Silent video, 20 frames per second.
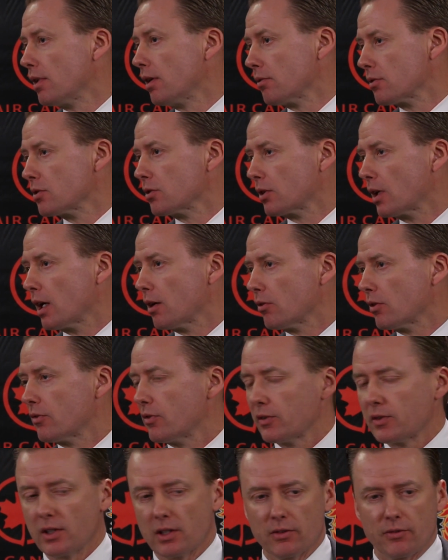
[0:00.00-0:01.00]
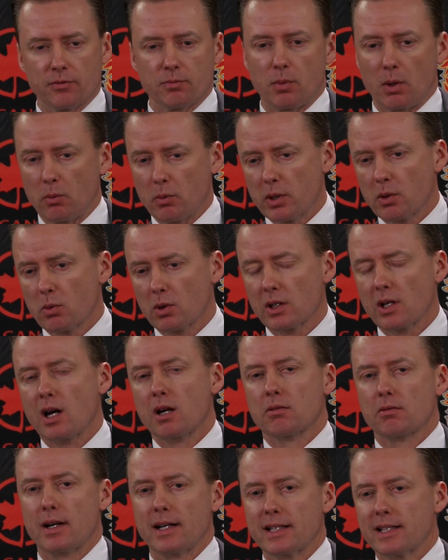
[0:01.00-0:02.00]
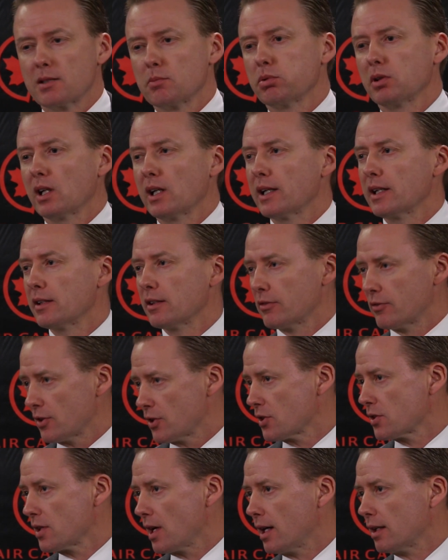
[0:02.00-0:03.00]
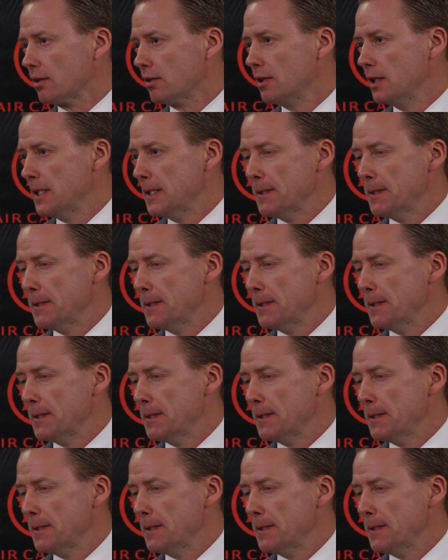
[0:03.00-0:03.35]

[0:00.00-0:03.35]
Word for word: I was okay with 50, but we were not ready to play in the first 10.